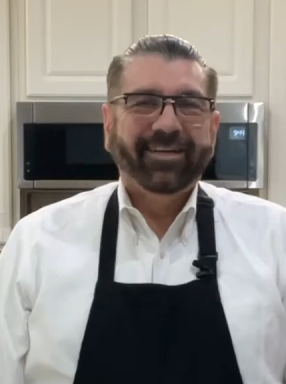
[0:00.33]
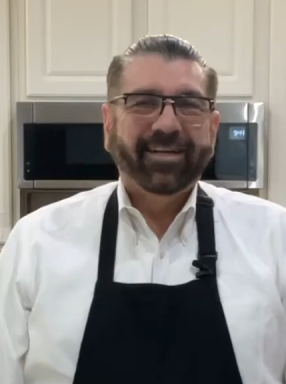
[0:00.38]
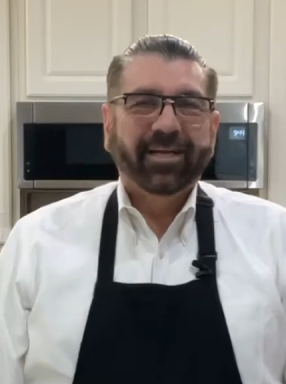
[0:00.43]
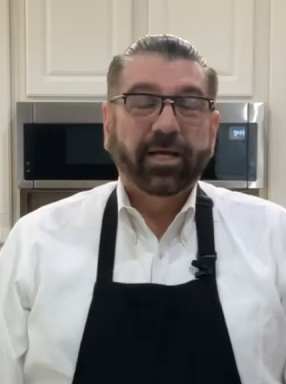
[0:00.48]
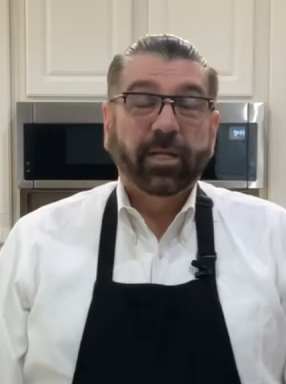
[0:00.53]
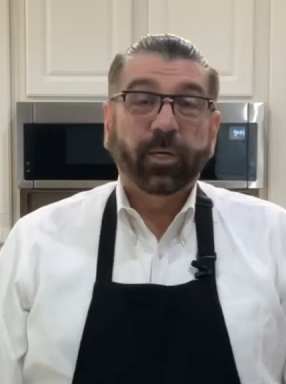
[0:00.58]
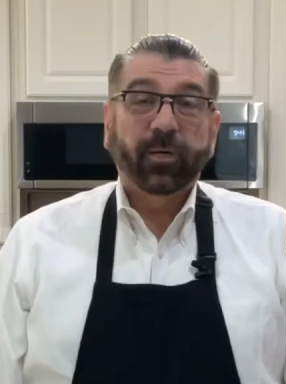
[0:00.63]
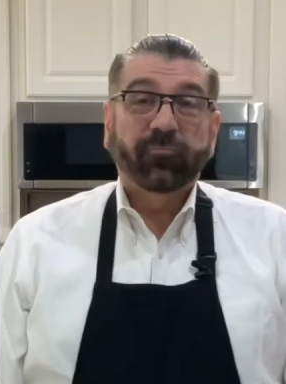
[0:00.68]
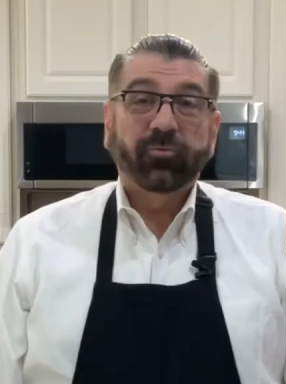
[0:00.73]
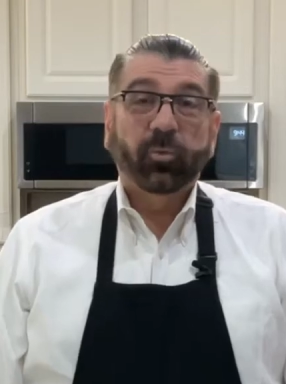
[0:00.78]

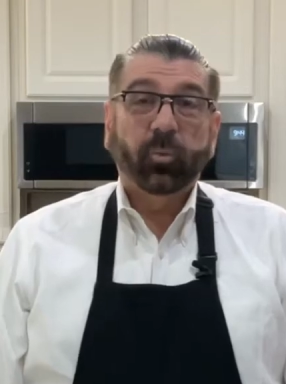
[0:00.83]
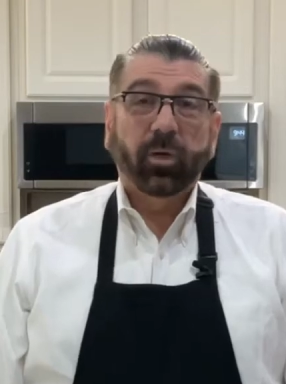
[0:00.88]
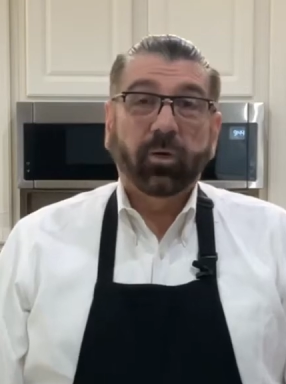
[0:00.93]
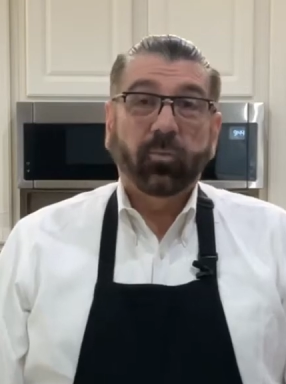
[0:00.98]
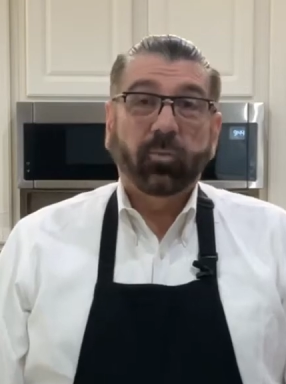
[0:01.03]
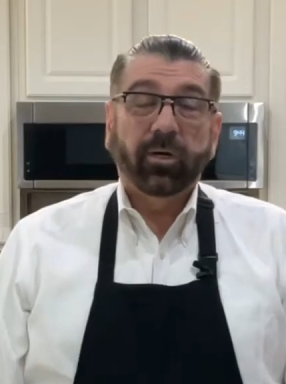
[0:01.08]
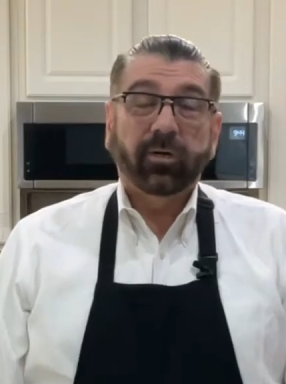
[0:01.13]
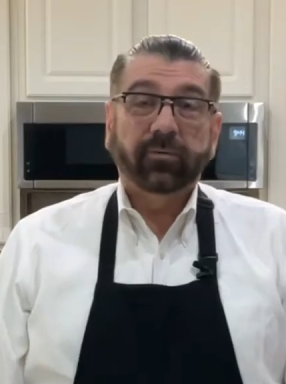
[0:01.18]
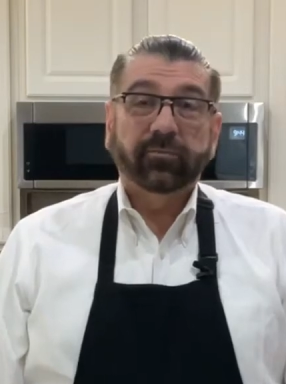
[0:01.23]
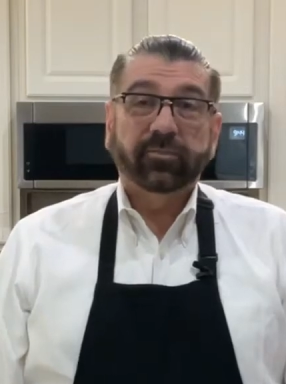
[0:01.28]
Hello everyone,
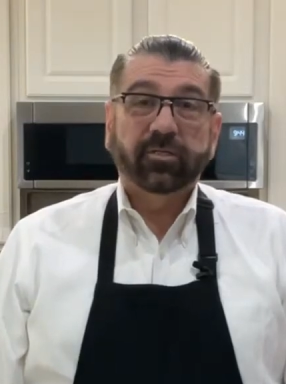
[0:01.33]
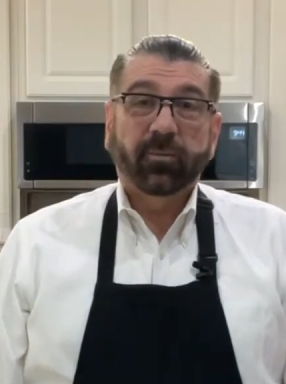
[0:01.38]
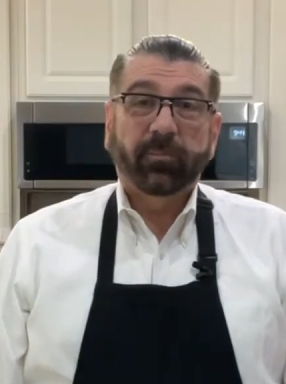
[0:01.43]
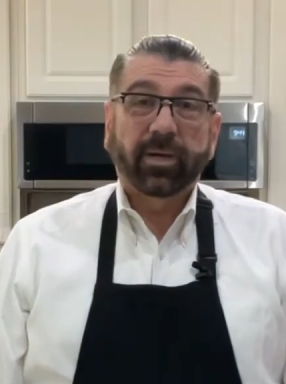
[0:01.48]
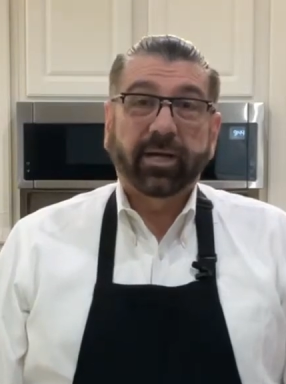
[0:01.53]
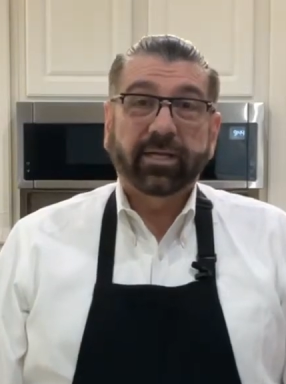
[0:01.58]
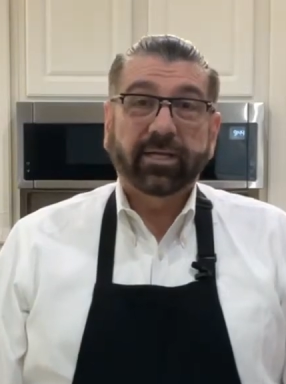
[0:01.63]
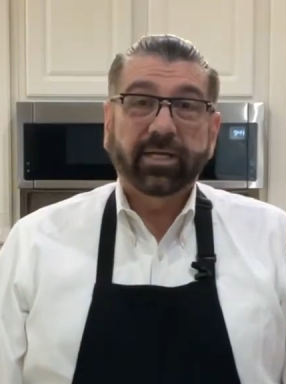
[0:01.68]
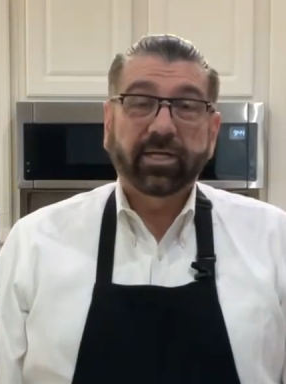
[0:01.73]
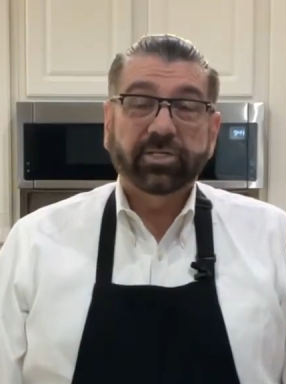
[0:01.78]
welcome to
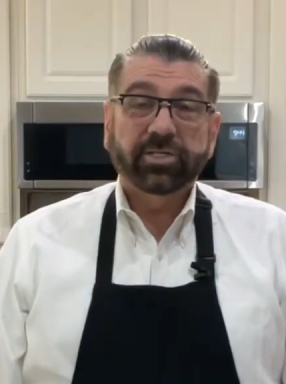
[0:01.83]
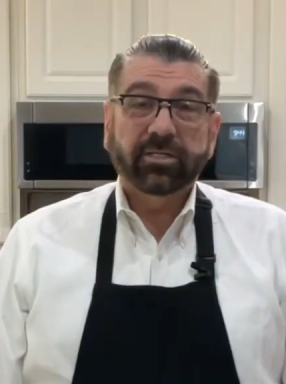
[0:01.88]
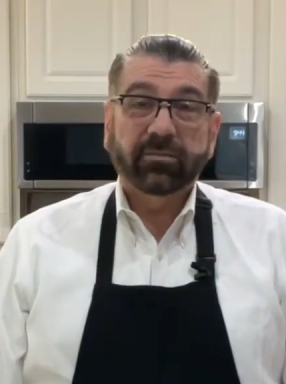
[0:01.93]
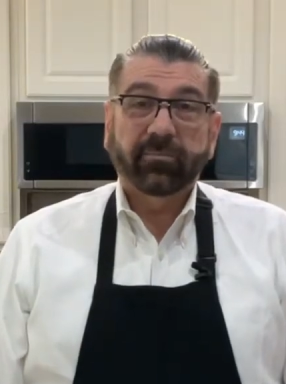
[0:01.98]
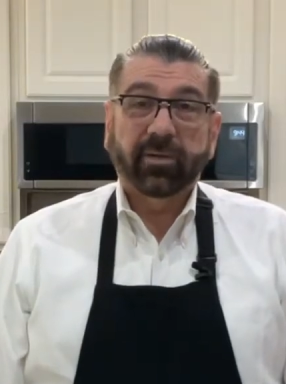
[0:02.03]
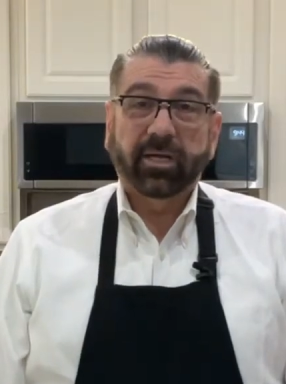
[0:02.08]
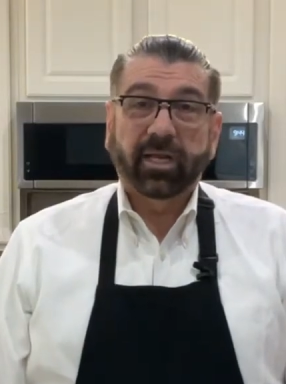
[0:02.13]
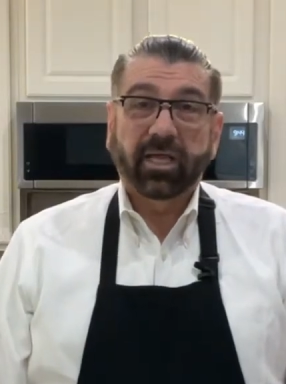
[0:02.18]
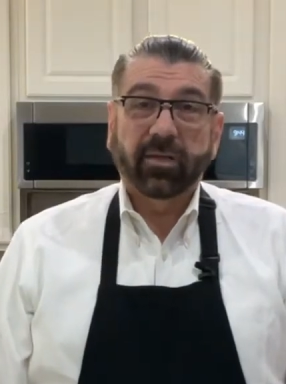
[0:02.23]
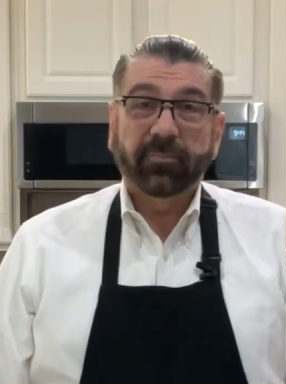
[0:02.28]
my kitchen.
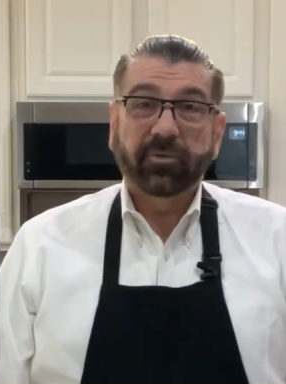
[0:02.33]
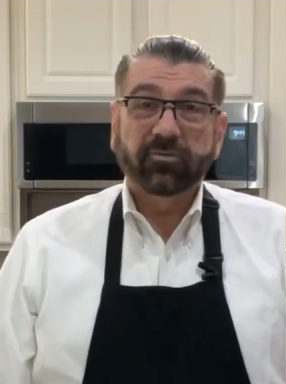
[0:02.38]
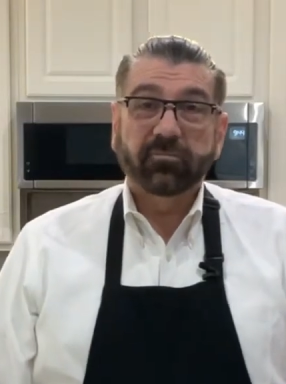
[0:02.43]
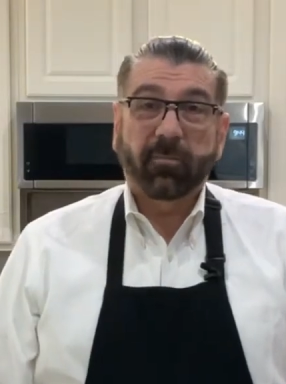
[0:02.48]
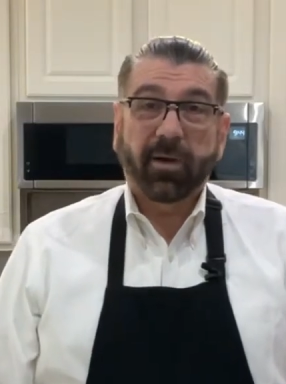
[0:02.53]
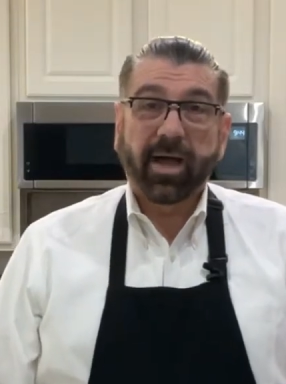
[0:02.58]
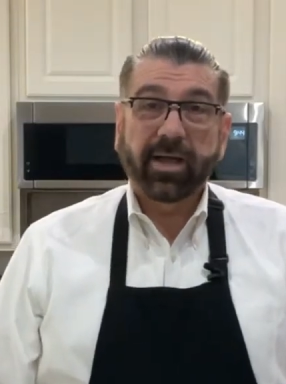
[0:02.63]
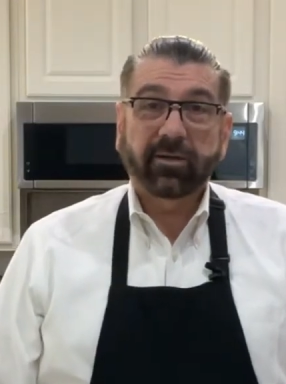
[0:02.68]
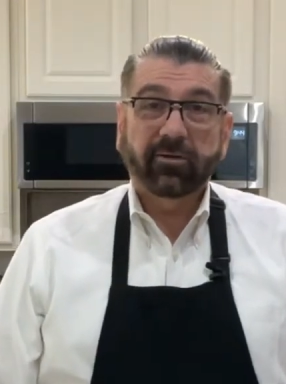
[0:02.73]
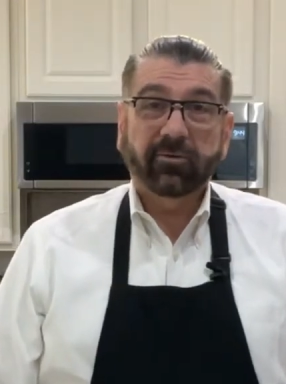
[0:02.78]
My name is
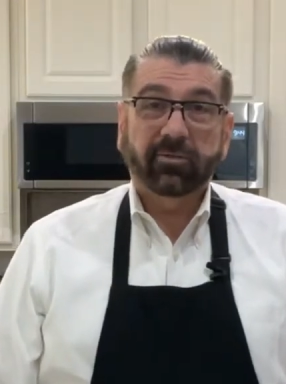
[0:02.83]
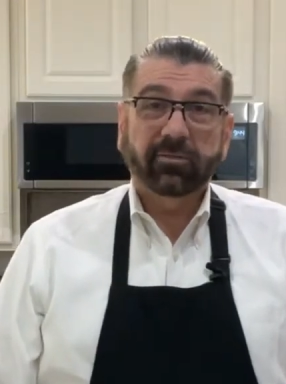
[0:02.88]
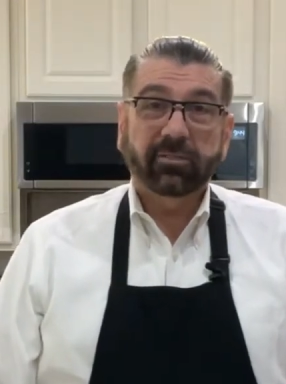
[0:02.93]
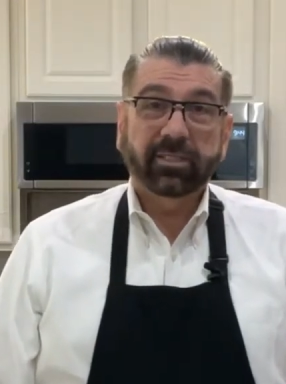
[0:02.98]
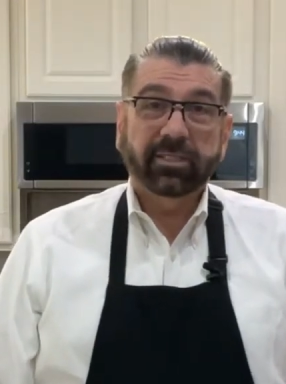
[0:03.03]
Michael